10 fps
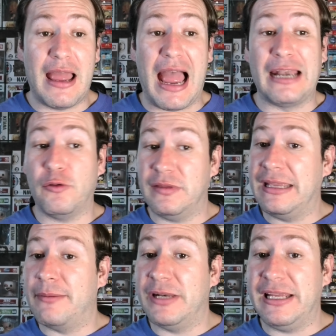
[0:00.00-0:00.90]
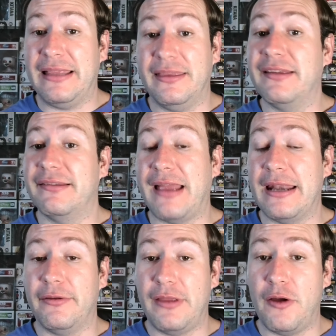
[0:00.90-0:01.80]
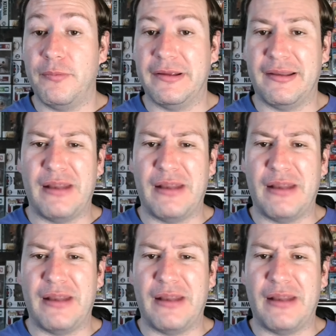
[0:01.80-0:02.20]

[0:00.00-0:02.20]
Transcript: I don't think I'm going to get this title though because I,